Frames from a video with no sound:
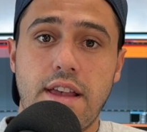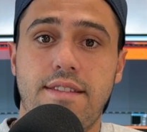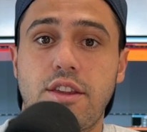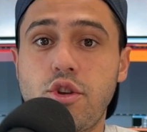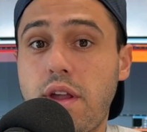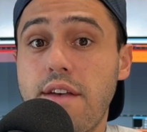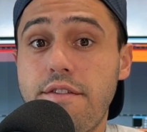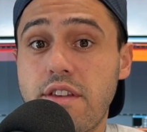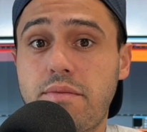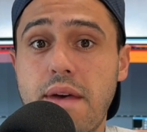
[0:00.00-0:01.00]
is that you
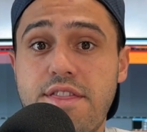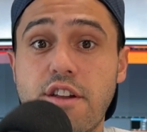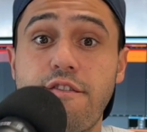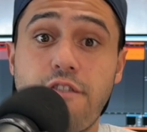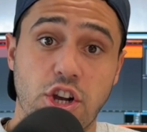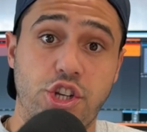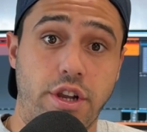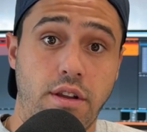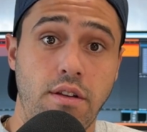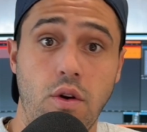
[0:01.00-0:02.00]
give this method a
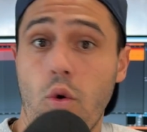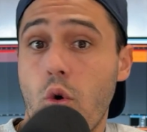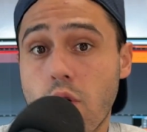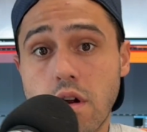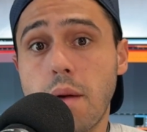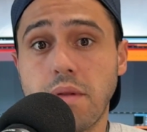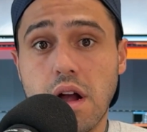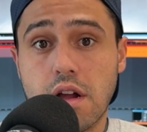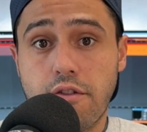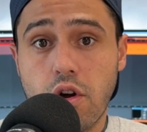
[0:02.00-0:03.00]
function or a
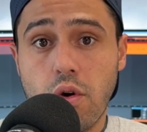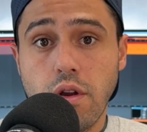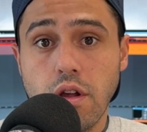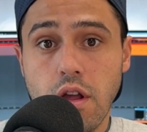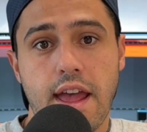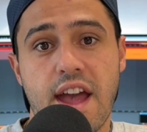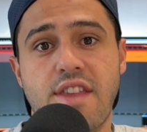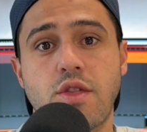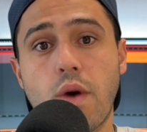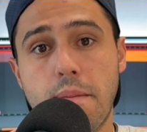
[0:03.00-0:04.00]
block of code,
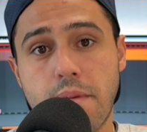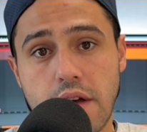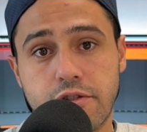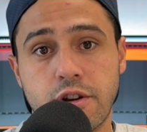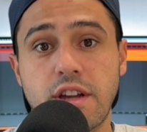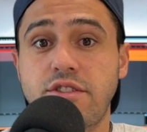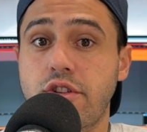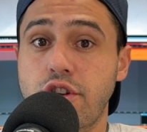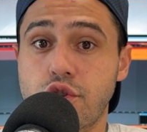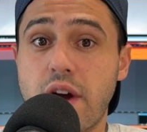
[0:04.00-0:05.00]
and the web browser is
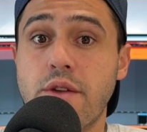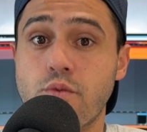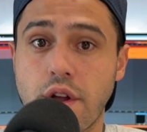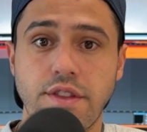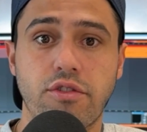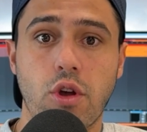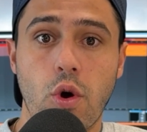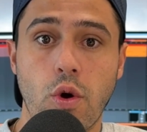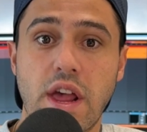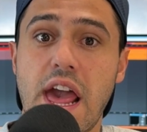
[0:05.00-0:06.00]
going to try and run this
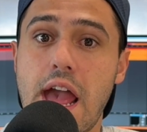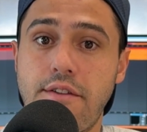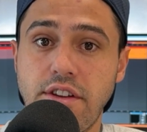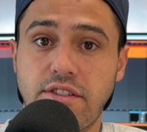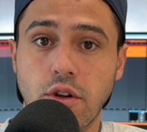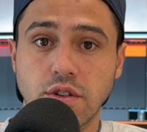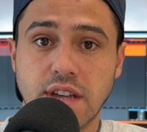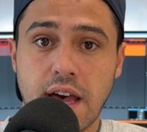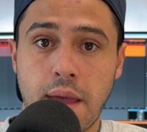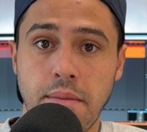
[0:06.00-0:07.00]
code every single
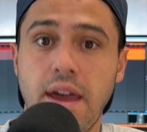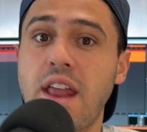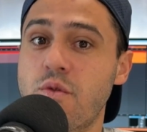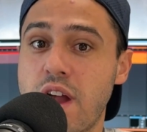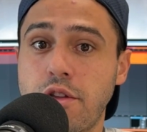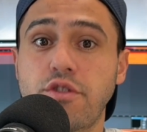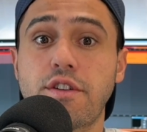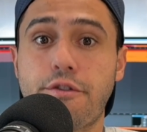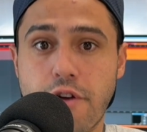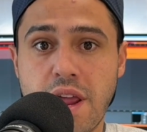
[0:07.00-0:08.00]
time it renders
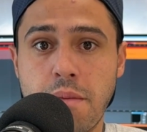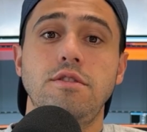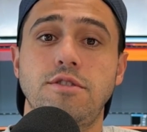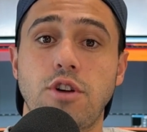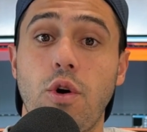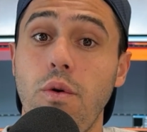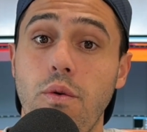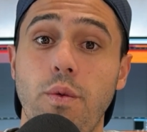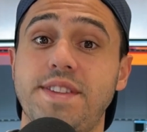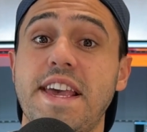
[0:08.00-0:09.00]
a frame. So
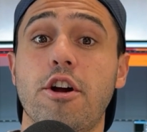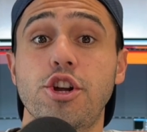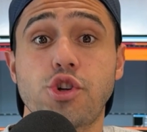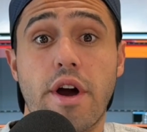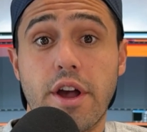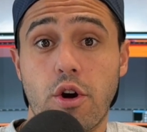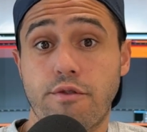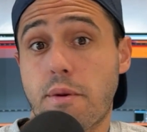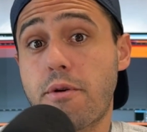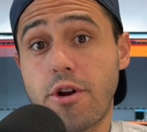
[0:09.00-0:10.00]
we take our drawing code
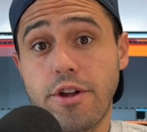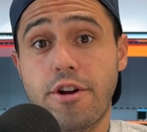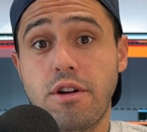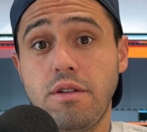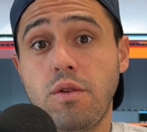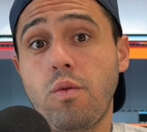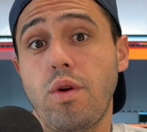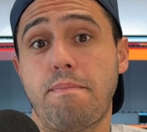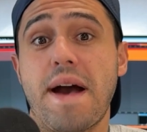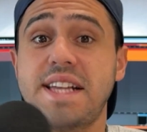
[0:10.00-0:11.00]
from earlier,
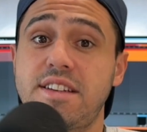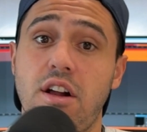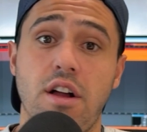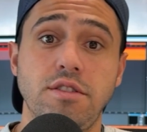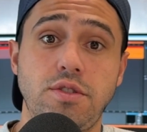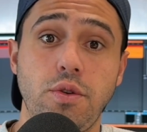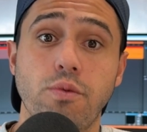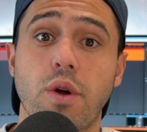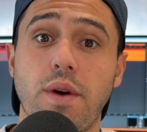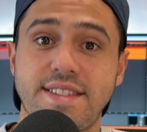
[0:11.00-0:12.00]
we pass it on to
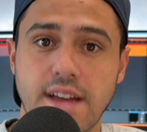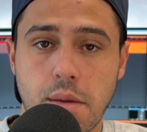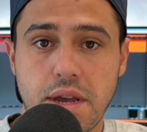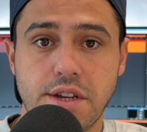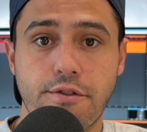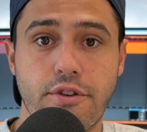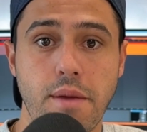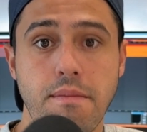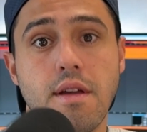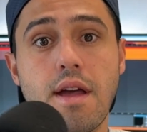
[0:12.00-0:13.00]

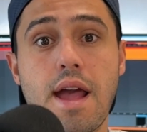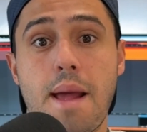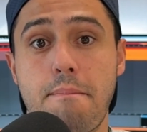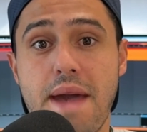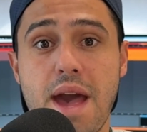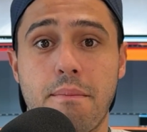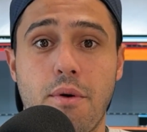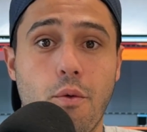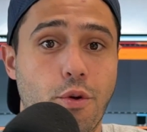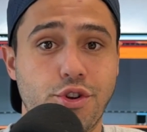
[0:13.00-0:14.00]
requestAnimationFrame, and bam,
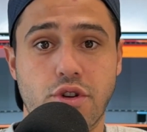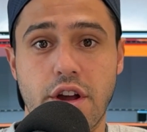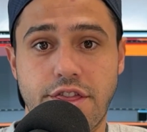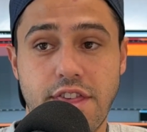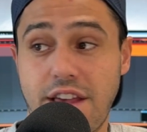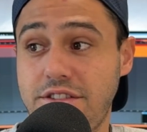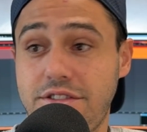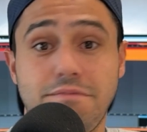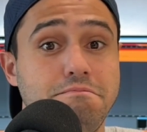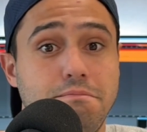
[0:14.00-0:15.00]
we're drawing
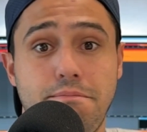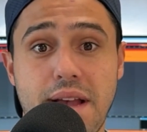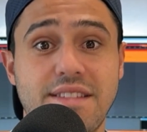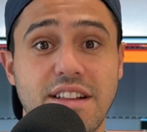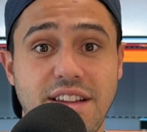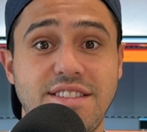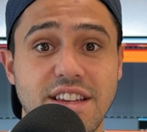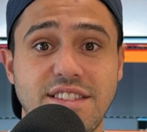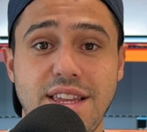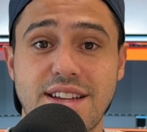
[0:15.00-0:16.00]
things basically
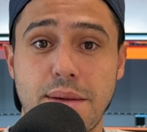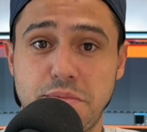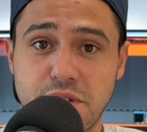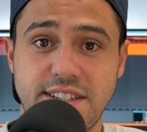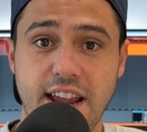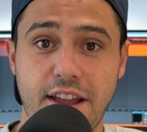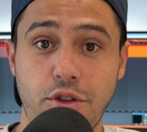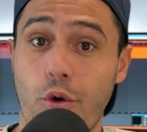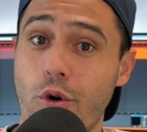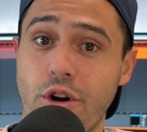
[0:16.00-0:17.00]
60 times per second
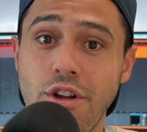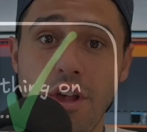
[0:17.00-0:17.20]
or